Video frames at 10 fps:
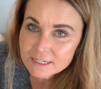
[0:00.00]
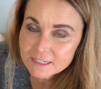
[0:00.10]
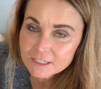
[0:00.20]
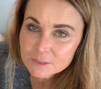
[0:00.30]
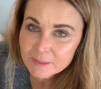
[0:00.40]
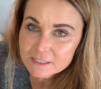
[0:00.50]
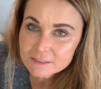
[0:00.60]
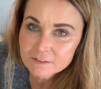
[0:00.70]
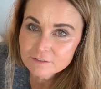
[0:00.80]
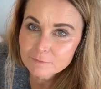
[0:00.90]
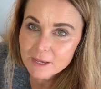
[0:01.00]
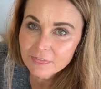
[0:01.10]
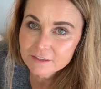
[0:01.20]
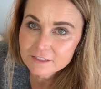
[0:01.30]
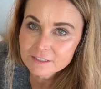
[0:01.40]
inexpensive
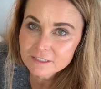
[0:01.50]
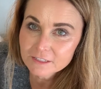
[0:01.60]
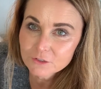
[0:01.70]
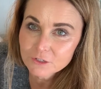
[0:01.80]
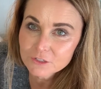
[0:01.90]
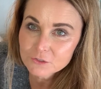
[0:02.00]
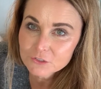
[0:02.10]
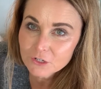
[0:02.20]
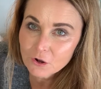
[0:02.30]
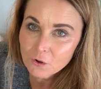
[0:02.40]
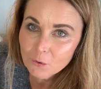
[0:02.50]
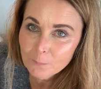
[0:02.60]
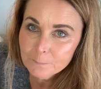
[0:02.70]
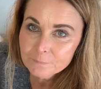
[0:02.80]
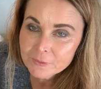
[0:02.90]
methods that you can use at home